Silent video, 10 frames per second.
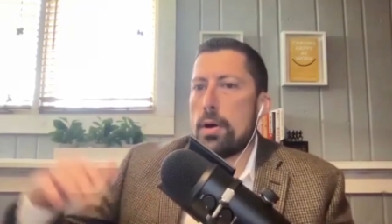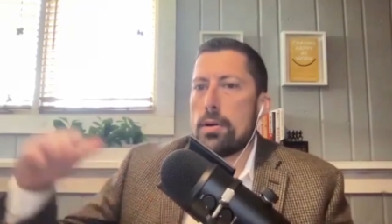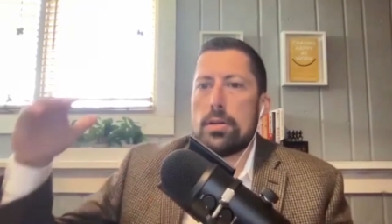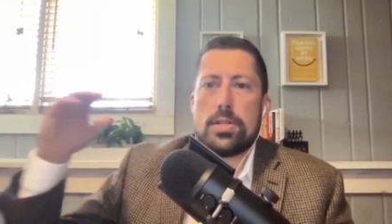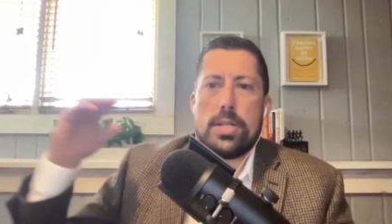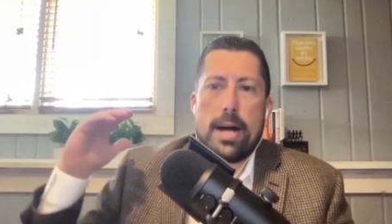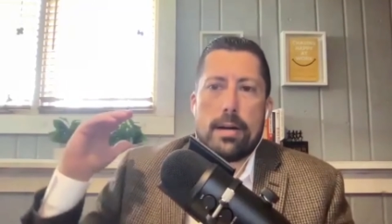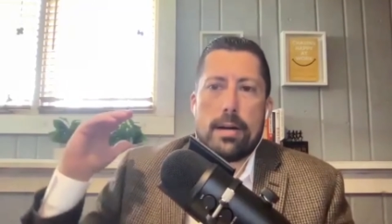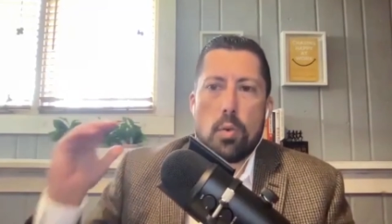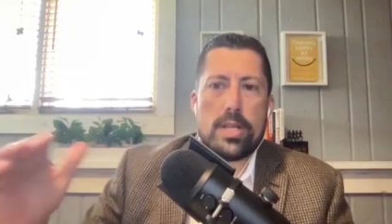burgers
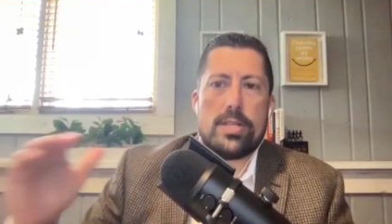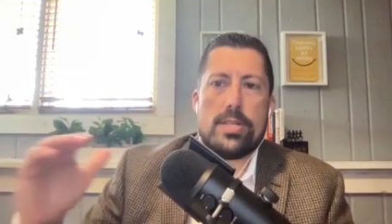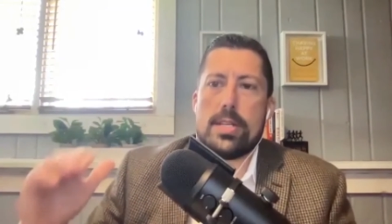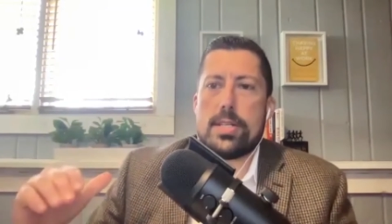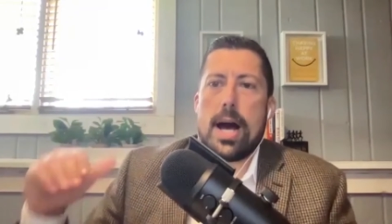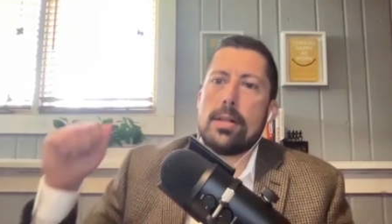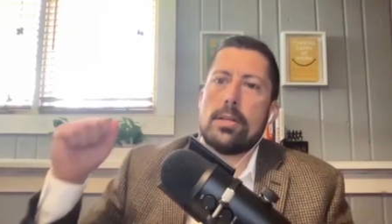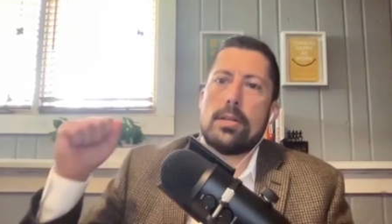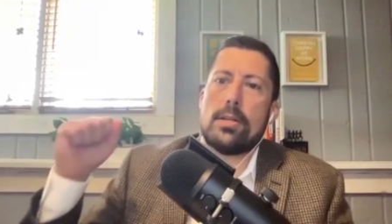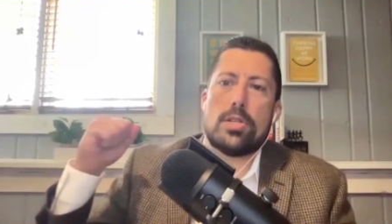now
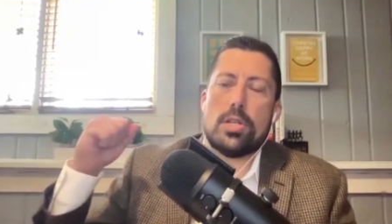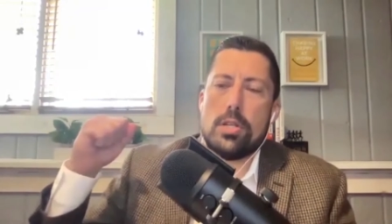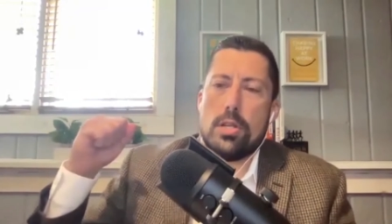$26.